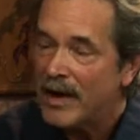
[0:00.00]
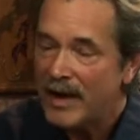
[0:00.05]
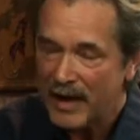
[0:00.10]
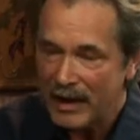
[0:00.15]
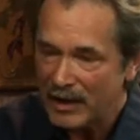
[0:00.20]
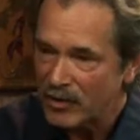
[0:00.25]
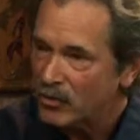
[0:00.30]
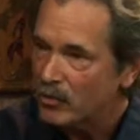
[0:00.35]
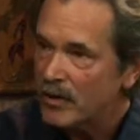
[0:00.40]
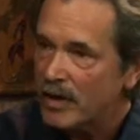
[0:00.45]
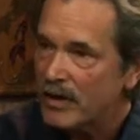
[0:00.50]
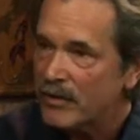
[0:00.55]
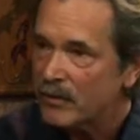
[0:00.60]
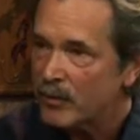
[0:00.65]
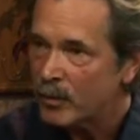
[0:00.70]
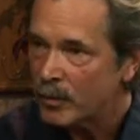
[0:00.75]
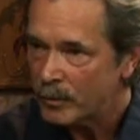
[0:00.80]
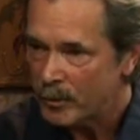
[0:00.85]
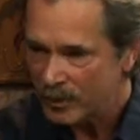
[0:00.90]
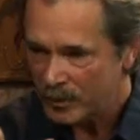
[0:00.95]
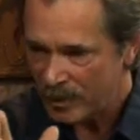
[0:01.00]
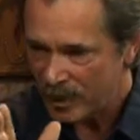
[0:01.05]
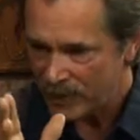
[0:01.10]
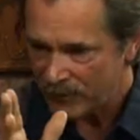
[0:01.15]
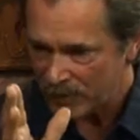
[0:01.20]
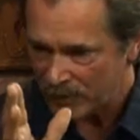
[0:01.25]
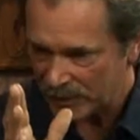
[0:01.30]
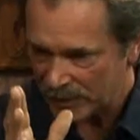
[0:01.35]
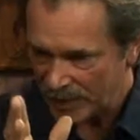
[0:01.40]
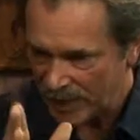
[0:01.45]
And it transformed her life.
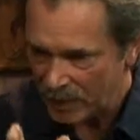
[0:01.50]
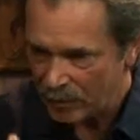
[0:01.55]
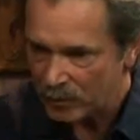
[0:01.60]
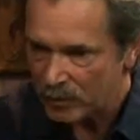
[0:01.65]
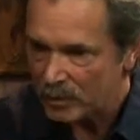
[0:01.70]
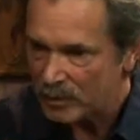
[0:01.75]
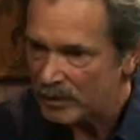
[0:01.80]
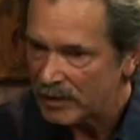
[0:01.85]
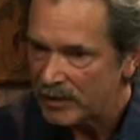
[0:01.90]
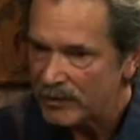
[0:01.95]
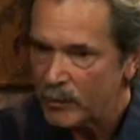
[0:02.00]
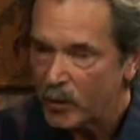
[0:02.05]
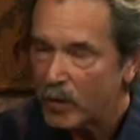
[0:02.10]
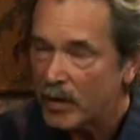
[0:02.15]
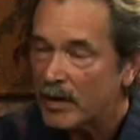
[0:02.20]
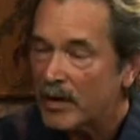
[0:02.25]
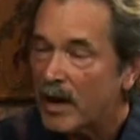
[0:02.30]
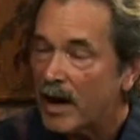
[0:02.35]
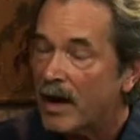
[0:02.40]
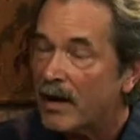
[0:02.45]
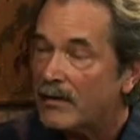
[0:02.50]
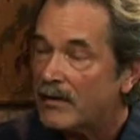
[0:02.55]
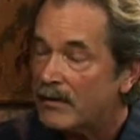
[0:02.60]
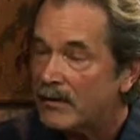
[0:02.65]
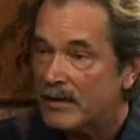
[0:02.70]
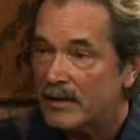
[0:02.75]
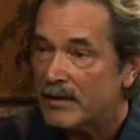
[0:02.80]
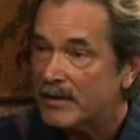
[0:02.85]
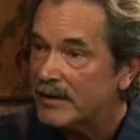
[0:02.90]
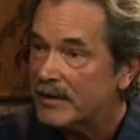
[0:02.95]
It allowed her to live more
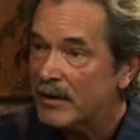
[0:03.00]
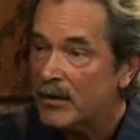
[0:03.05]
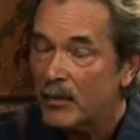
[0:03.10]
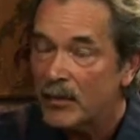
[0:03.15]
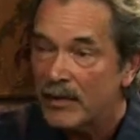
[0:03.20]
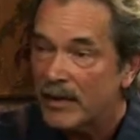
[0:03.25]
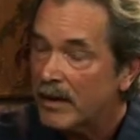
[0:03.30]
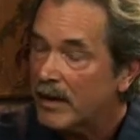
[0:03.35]
consciously, deal with